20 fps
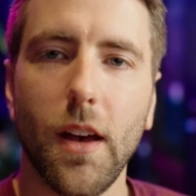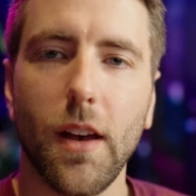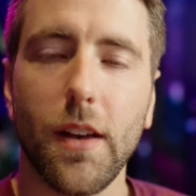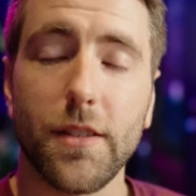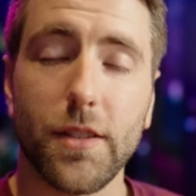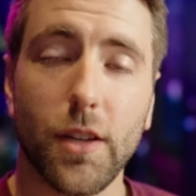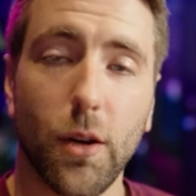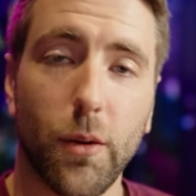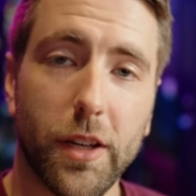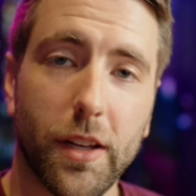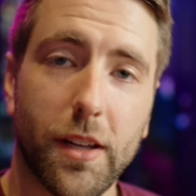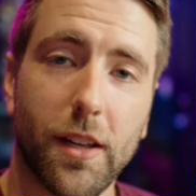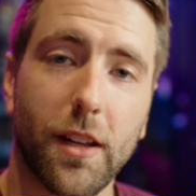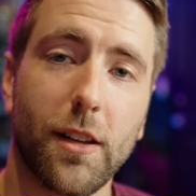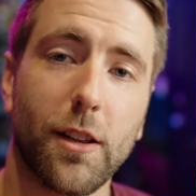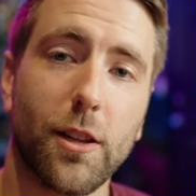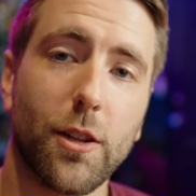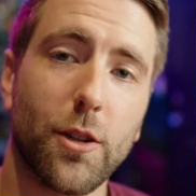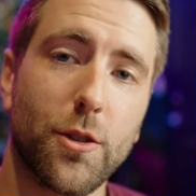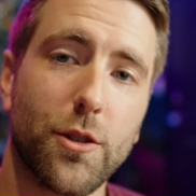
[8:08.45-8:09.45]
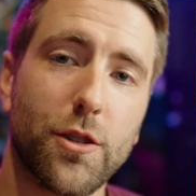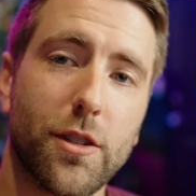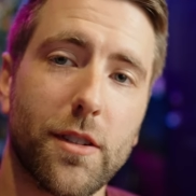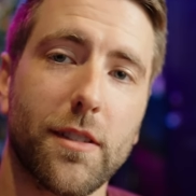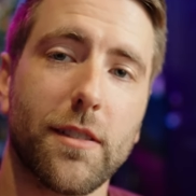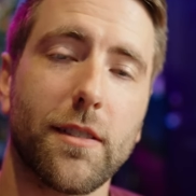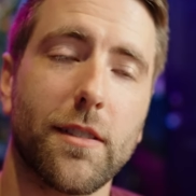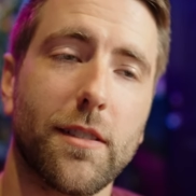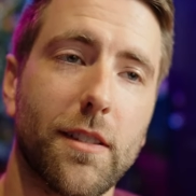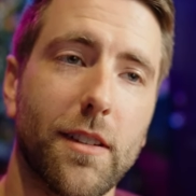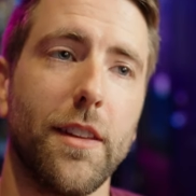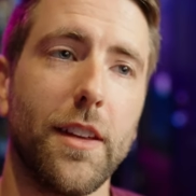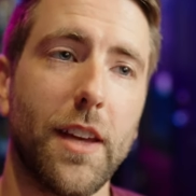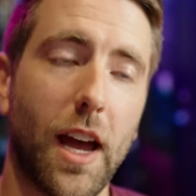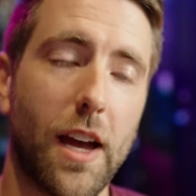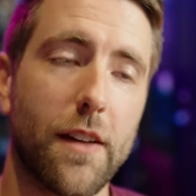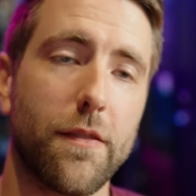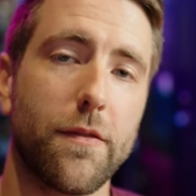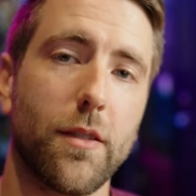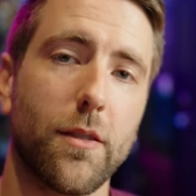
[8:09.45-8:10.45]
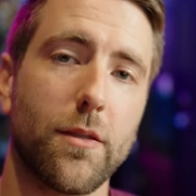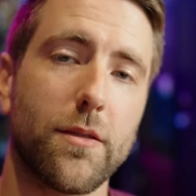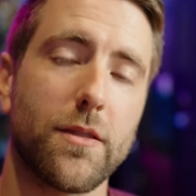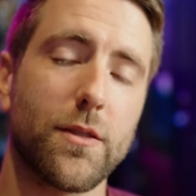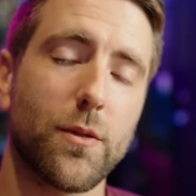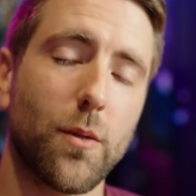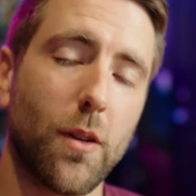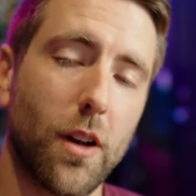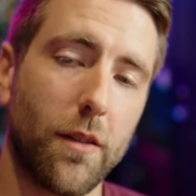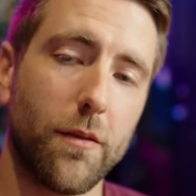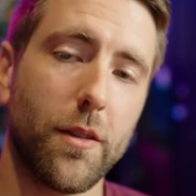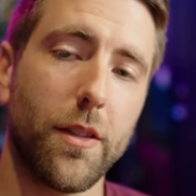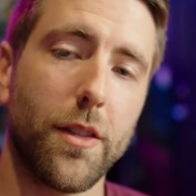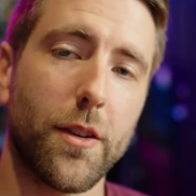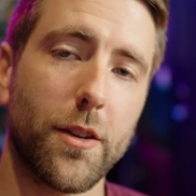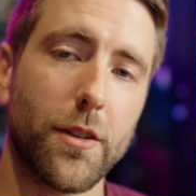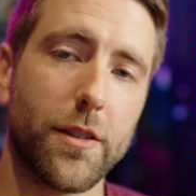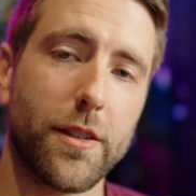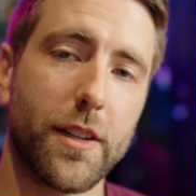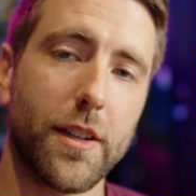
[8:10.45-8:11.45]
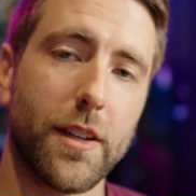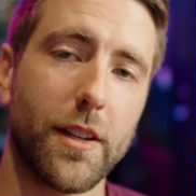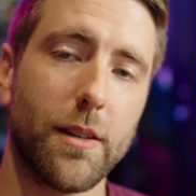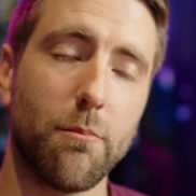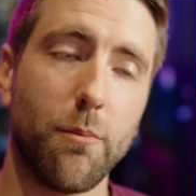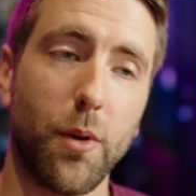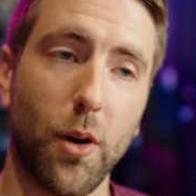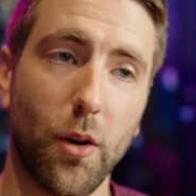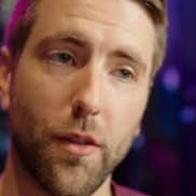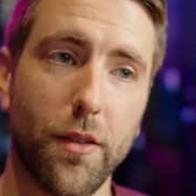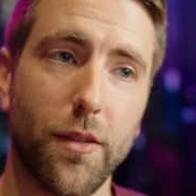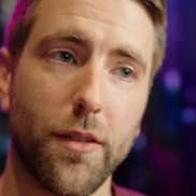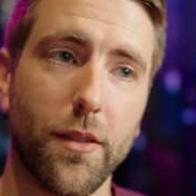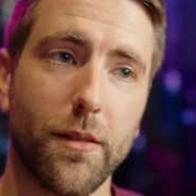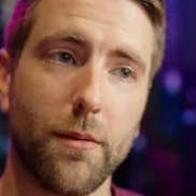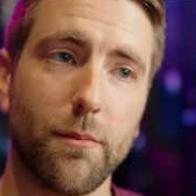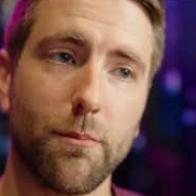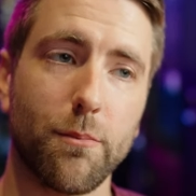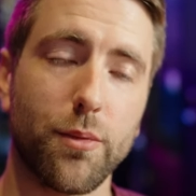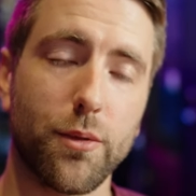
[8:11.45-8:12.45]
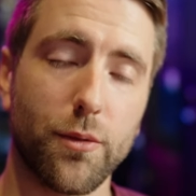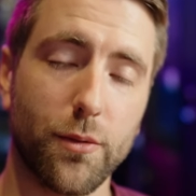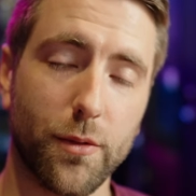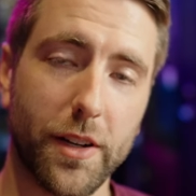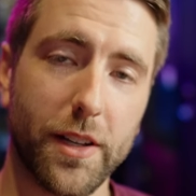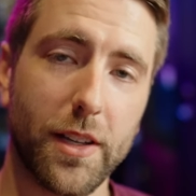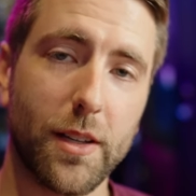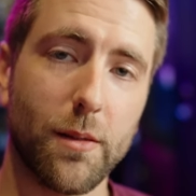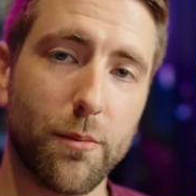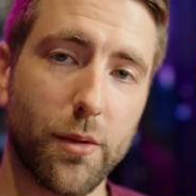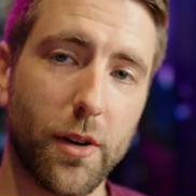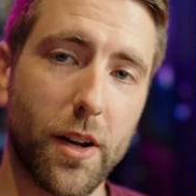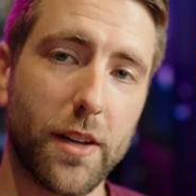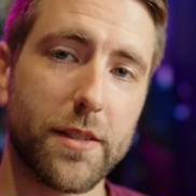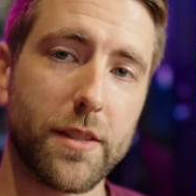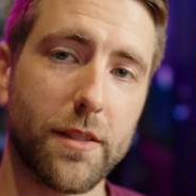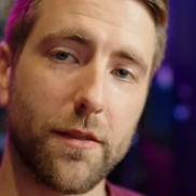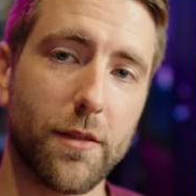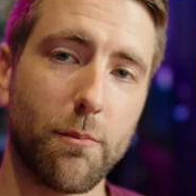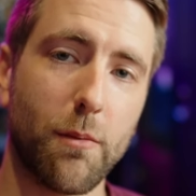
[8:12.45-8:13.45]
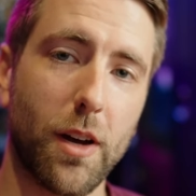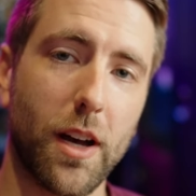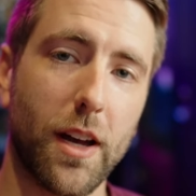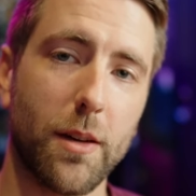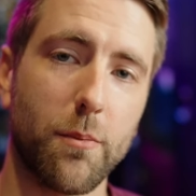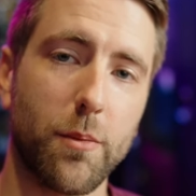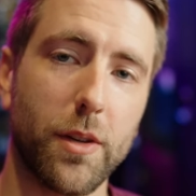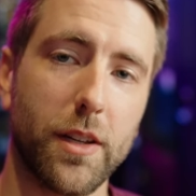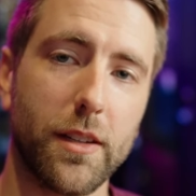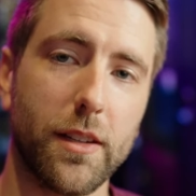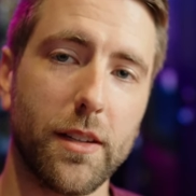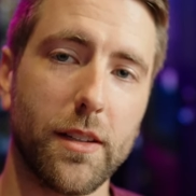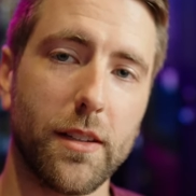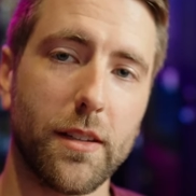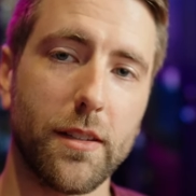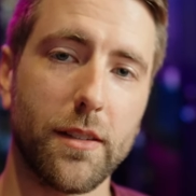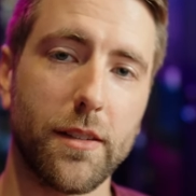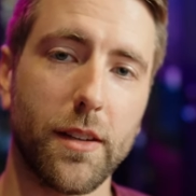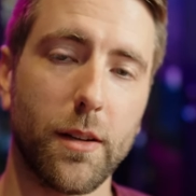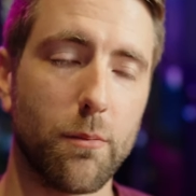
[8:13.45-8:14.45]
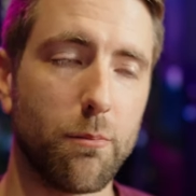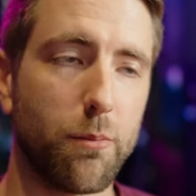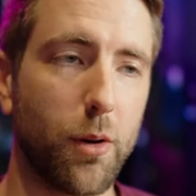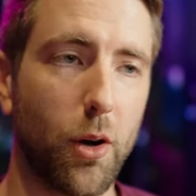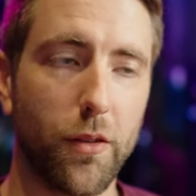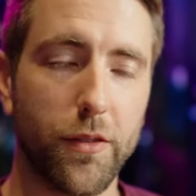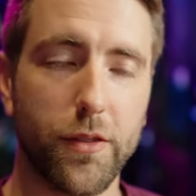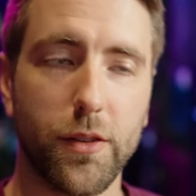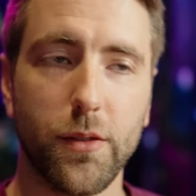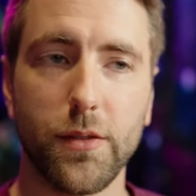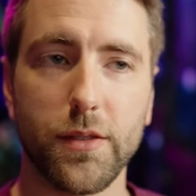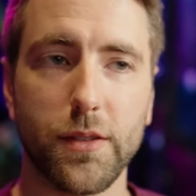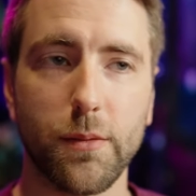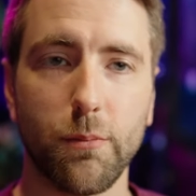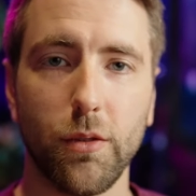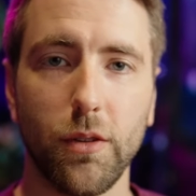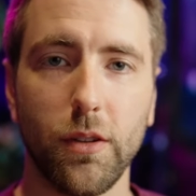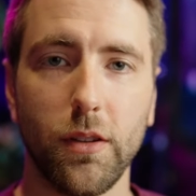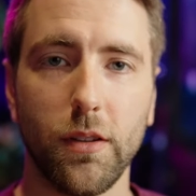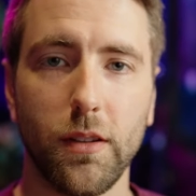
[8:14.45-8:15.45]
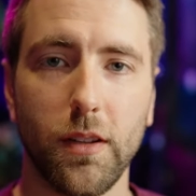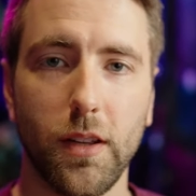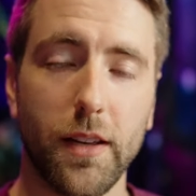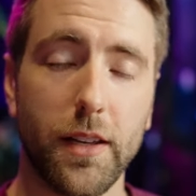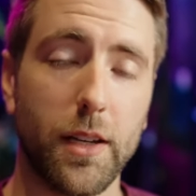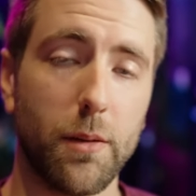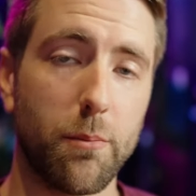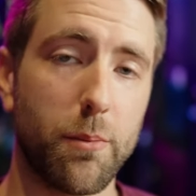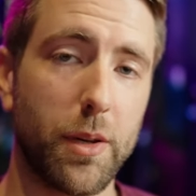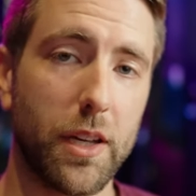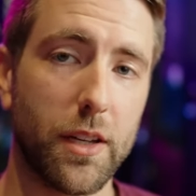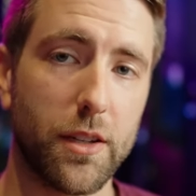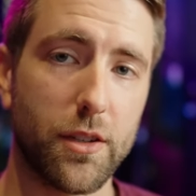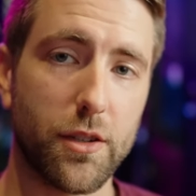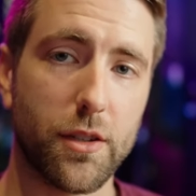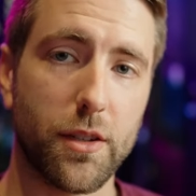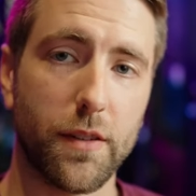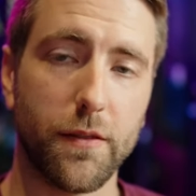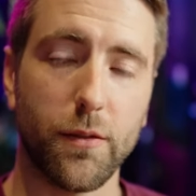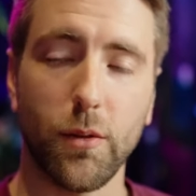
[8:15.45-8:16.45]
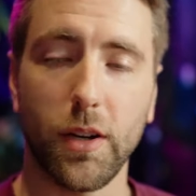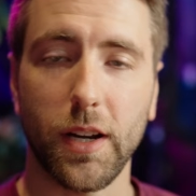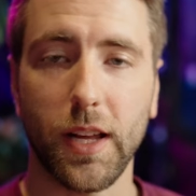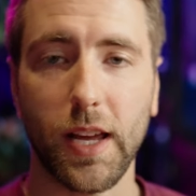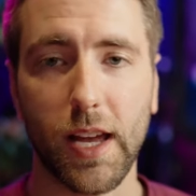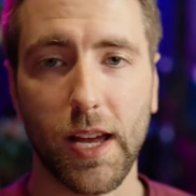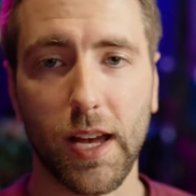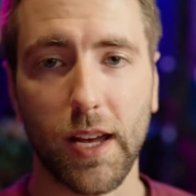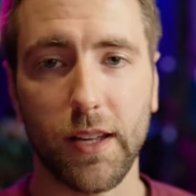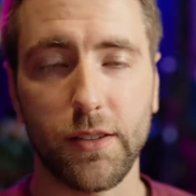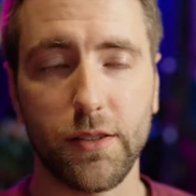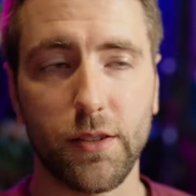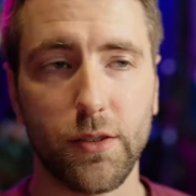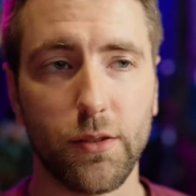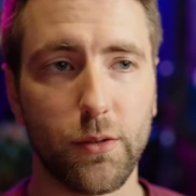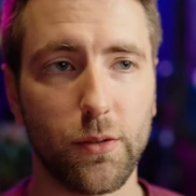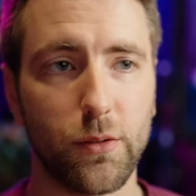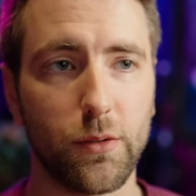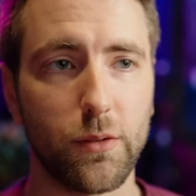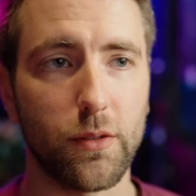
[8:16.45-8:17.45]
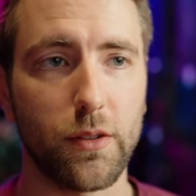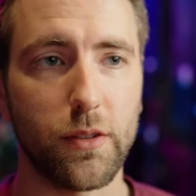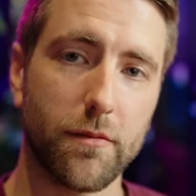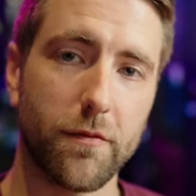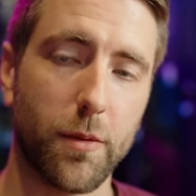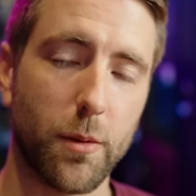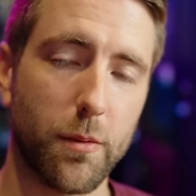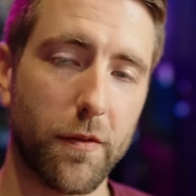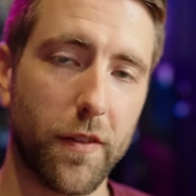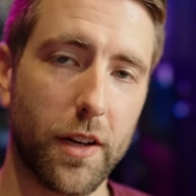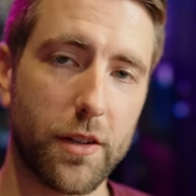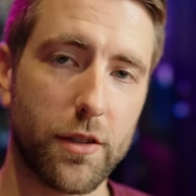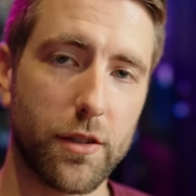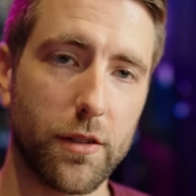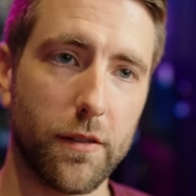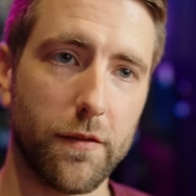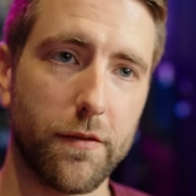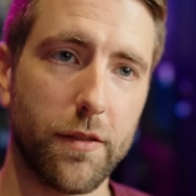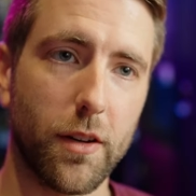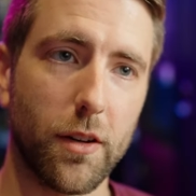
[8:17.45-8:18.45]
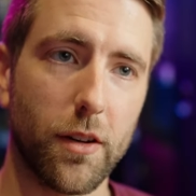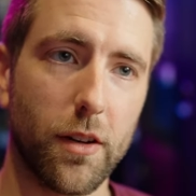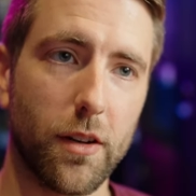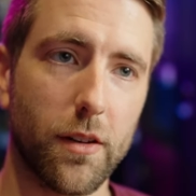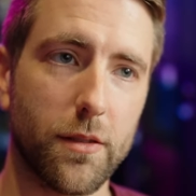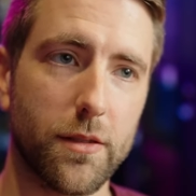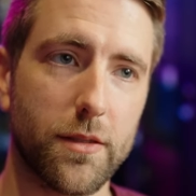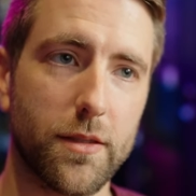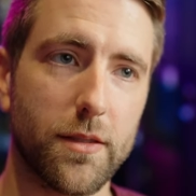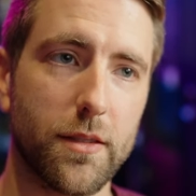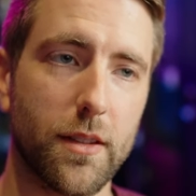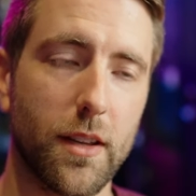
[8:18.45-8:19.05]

So in conclusion, the iPhones twelve and thirteen, both pretty impressive in my opinion. They're both usable in a pinch if you want to add to professional photos.